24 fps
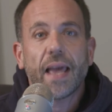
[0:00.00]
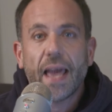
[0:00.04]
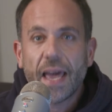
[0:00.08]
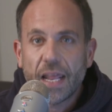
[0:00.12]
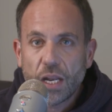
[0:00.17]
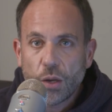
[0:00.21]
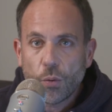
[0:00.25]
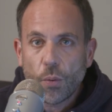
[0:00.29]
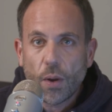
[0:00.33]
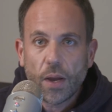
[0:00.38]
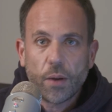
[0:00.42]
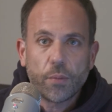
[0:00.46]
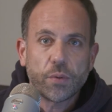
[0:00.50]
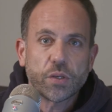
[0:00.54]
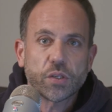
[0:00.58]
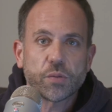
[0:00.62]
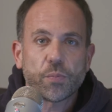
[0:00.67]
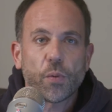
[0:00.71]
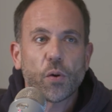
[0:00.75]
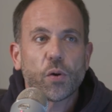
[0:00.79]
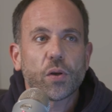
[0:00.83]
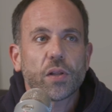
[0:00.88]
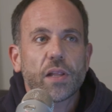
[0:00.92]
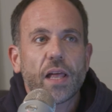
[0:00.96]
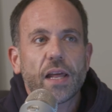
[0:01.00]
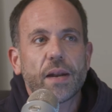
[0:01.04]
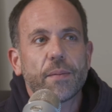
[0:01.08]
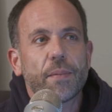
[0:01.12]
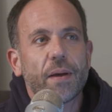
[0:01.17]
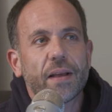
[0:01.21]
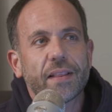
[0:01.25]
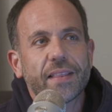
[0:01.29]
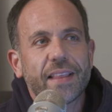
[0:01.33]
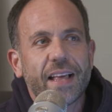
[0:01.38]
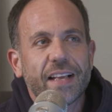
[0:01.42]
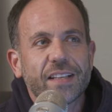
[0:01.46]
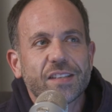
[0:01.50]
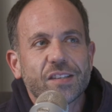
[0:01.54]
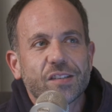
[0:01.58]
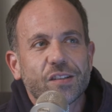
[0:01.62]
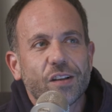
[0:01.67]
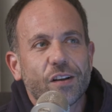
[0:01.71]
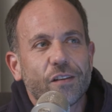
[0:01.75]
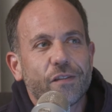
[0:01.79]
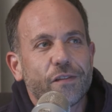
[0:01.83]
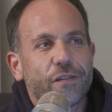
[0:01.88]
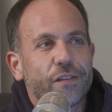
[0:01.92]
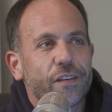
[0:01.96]
Anyway, we spoke a lot about that
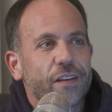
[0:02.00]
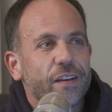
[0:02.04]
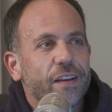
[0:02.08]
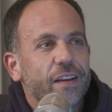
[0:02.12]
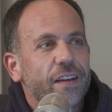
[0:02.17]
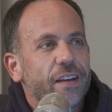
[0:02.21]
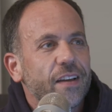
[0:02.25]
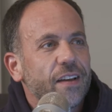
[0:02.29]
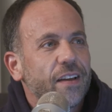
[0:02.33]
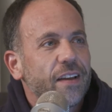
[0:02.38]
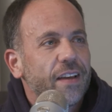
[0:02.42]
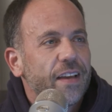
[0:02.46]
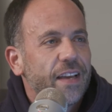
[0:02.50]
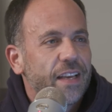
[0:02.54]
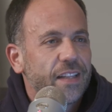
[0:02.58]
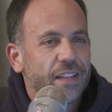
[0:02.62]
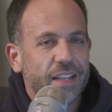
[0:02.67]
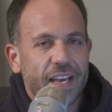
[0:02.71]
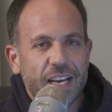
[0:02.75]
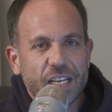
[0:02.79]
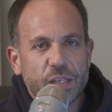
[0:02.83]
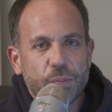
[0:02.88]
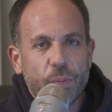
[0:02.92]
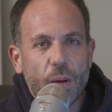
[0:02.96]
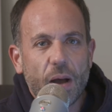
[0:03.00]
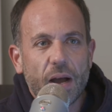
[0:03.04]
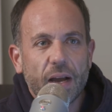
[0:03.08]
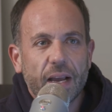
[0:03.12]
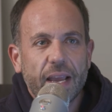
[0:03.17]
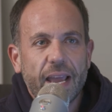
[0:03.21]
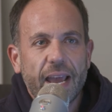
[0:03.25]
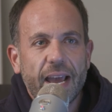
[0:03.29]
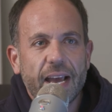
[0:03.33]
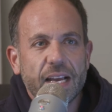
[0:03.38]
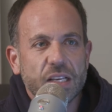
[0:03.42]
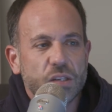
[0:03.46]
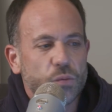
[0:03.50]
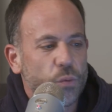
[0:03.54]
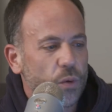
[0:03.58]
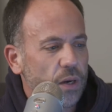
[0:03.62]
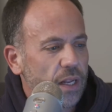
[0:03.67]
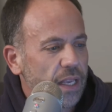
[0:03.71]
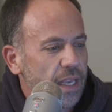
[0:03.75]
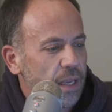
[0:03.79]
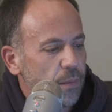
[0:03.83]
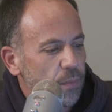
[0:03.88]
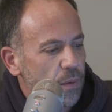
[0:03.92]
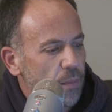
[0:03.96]
stuff in last podcast.
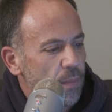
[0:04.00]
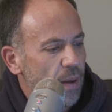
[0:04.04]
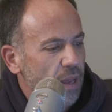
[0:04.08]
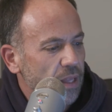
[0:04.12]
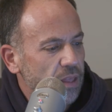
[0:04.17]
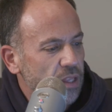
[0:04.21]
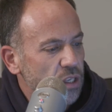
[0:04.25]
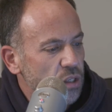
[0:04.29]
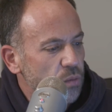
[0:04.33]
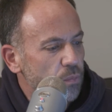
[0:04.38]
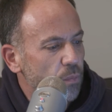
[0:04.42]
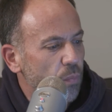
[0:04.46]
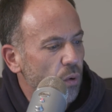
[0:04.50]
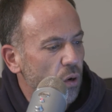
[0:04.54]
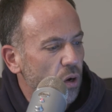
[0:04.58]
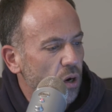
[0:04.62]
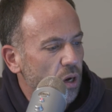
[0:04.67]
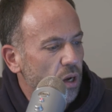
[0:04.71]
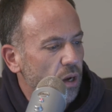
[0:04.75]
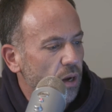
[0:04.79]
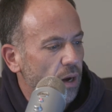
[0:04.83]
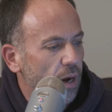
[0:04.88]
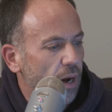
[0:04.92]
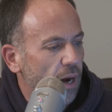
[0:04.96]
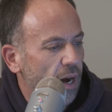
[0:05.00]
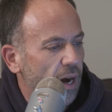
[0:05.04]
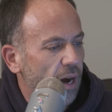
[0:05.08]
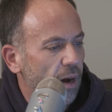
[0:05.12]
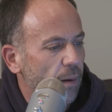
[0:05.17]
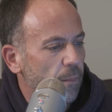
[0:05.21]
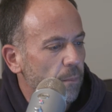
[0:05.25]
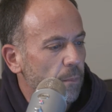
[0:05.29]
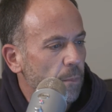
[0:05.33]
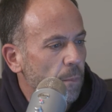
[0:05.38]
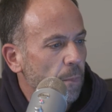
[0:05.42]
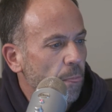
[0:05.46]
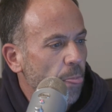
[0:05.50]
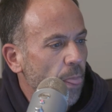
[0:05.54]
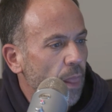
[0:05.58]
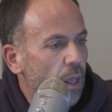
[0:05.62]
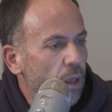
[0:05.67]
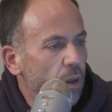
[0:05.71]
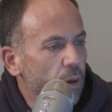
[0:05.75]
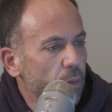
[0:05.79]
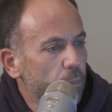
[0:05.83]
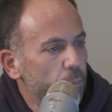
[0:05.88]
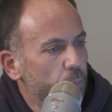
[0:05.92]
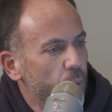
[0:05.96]
Want to keep it about this book.
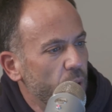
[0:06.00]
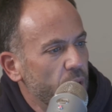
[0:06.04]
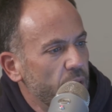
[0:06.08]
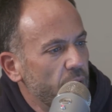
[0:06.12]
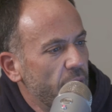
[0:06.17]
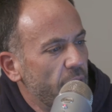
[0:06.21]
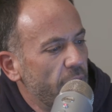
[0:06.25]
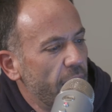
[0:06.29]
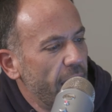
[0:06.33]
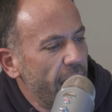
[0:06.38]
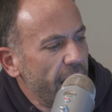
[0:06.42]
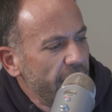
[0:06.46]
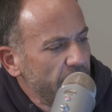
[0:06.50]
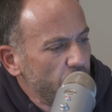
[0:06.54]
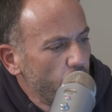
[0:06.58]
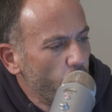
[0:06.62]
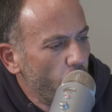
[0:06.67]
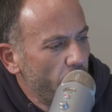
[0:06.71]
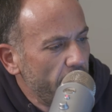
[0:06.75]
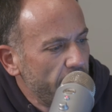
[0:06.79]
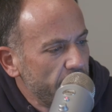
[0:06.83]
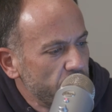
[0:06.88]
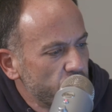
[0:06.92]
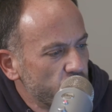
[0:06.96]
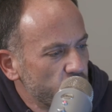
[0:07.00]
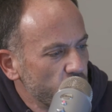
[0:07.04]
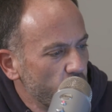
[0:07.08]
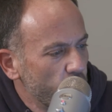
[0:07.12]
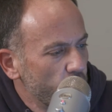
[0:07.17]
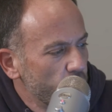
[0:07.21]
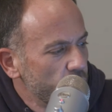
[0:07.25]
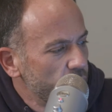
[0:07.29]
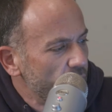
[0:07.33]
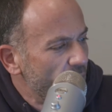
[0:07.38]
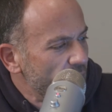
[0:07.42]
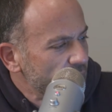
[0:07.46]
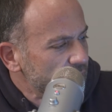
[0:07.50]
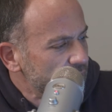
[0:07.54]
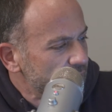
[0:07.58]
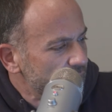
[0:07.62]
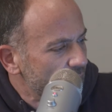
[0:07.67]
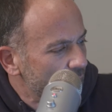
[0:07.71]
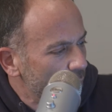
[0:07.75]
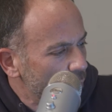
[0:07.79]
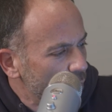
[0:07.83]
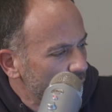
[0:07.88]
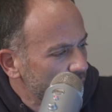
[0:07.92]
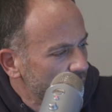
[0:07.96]
Anyway, so
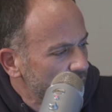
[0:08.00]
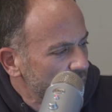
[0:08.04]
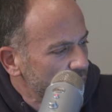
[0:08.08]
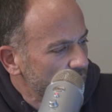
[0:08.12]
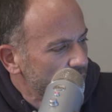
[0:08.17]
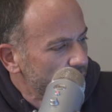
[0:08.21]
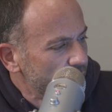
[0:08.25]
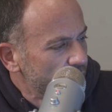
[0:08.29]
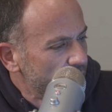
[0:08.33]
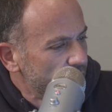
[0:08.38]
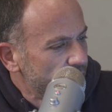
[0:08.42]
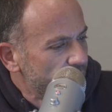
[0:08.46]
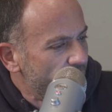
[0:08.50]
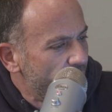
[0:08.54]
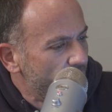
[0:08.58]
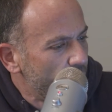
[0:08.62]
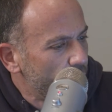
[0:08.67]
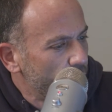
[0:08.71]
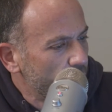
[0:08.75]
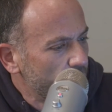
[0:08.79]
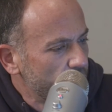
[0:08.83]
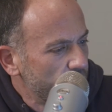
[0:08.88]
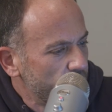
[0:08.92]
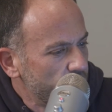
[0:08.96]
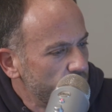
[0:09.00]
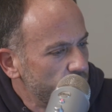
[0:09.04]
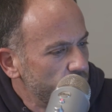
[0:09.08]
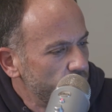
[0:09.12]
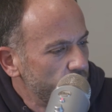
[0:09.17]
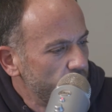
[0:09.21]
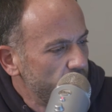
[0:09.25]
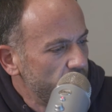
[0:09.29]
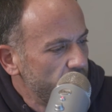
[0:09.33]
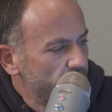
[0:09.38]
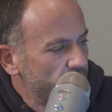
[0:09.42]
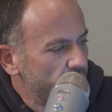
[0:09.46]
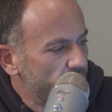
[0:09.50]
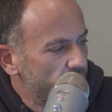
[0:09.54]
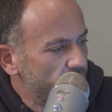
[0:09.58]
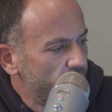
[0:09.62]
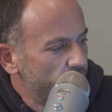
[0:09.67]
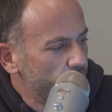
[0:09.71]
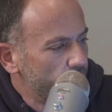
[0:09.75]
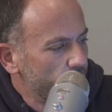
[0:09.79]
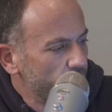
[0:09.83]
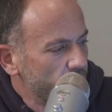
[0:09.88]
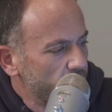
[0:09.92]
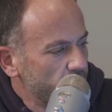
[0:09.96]
that we're going to leave it at that. We're going to do the,
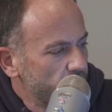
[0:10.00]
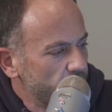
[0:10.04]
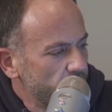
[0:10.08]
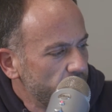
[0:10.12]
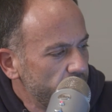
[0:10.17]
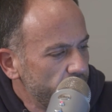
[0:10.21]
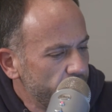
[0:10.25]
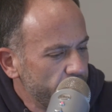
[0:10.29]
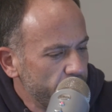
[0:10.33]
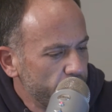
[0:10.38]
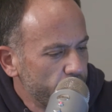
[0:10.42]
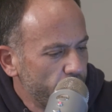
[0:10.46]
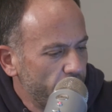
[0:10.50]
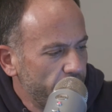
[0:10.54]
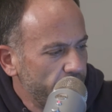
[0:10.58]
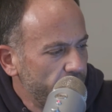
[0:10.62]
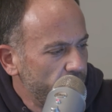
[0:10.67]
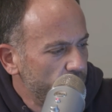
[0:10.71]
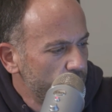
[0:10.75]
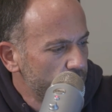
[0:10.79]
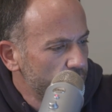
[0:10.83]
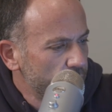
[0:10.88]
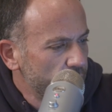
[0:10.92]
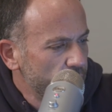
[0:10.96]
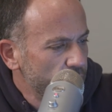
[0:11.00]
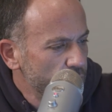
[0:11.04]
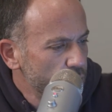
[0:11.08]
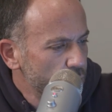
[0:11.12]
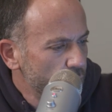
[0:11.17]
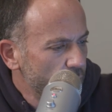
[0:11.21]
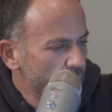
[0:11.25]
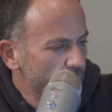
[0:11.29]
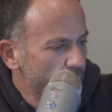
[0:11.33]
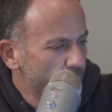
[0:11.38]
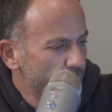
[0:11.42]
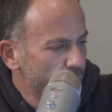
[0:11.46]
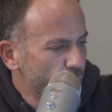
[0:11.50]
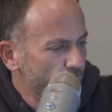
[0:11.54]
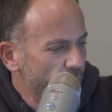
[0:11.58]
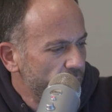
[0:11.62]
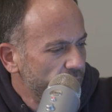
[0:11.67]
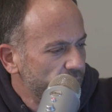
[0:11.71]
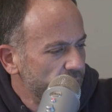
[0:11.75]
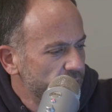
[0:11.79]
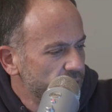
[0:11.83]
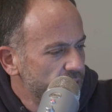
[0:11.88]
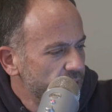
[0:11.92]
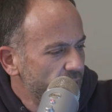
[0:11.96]
we're going to leave it right here. At least we're going to
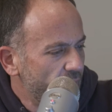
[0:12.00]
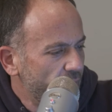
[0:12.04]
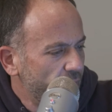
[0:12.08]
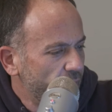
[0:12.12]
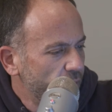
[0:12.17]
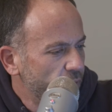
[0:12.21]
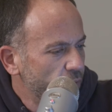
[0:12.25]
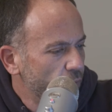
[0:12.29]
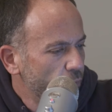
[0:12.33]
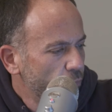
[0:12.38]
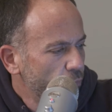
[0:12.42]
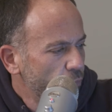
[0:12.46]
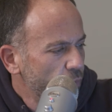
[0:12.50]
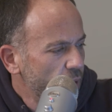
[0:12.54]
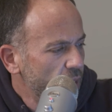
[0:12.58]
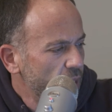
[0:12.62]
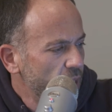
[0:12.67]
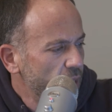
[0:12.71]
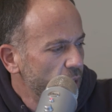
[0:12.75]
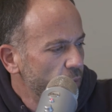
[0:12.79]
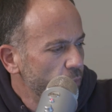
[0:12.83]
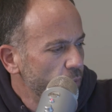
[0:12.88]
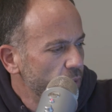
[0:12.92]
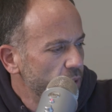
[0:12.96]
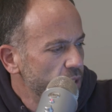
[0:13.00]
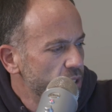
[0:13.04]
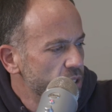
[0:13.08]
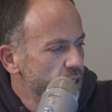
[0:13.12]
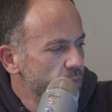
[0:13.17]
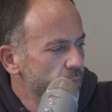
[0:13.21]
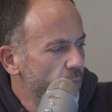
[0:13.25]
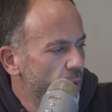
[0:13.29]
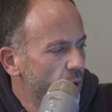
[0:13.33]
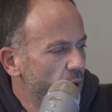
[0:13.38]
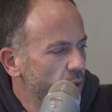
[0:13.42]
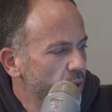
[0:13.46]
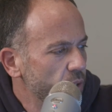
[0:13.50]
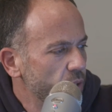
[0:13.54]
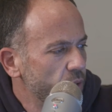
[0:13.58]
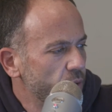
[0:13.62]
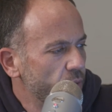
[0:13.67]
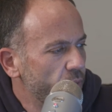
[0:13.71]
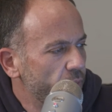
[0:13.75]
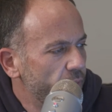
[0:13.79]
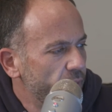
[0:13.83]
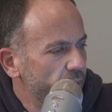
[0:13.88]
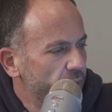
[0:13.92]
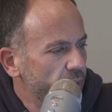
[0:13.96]
break this down into really, really small
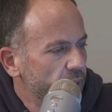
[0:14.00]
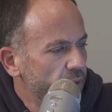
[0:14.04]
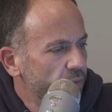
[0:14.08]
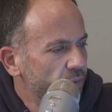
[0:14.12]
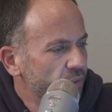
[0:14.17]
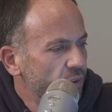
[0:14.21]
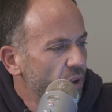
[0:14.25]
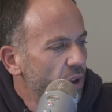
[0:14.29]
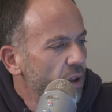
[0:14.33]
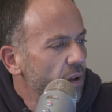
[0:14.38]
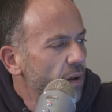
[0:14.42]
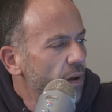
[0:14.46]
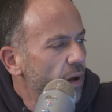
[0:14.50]
little things.